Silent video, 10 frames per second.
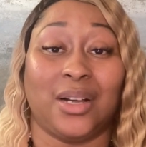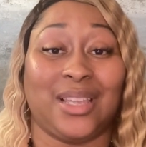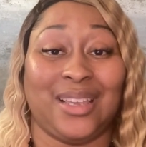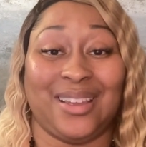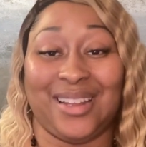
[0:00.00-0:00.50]

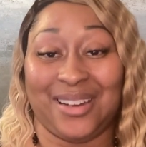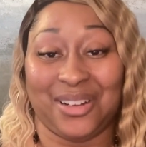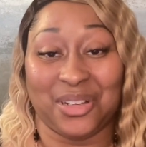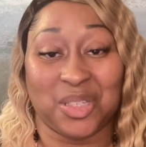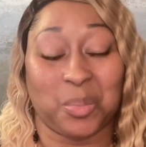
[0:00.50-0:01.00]
again and
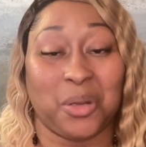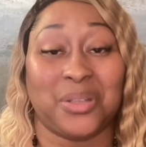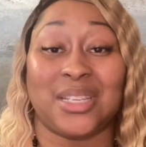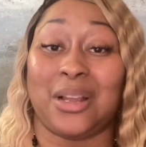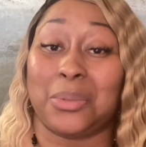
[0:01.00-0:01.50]
in good
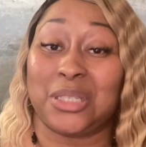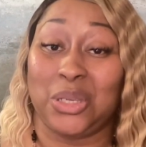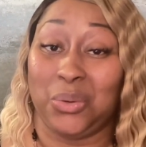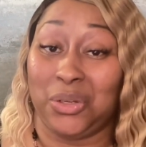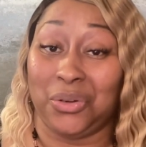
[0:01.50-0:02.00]
spirits. And I will
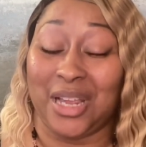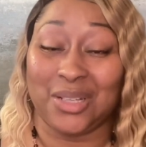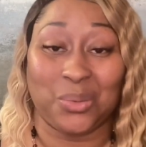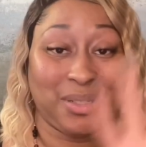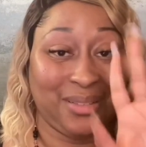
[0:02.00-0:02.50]
see you in your
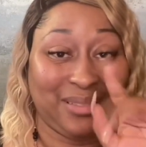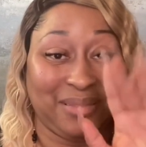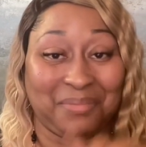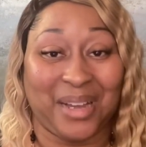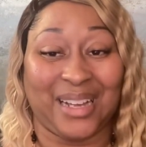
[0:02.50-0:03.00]
next one.
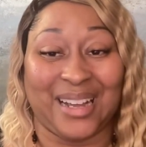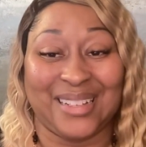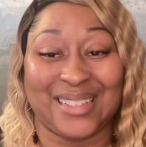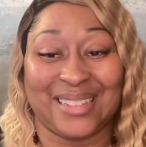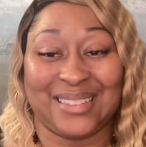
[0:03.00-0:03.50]
Bye
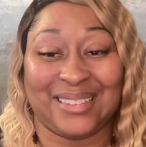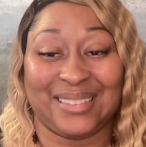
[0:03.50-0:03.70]
guys.